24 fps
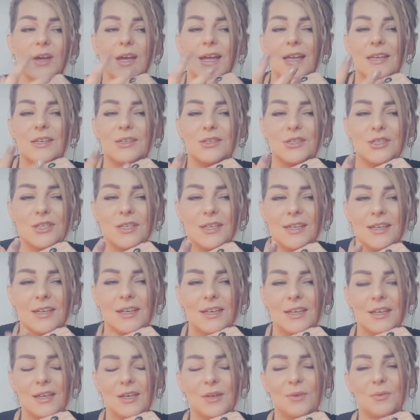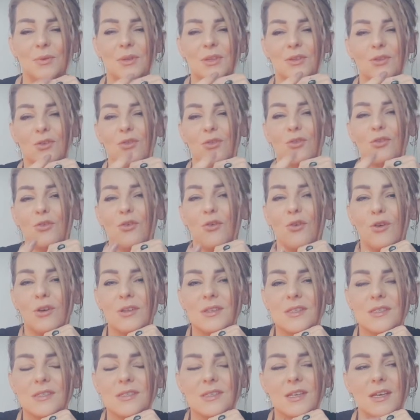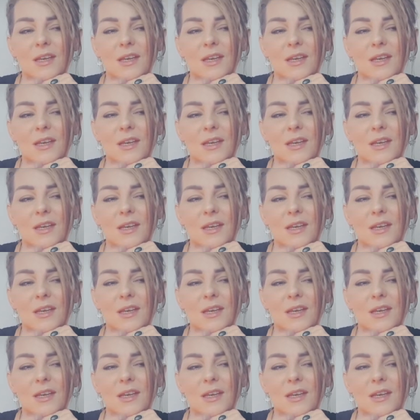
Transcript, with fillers: energy, with your thoughts,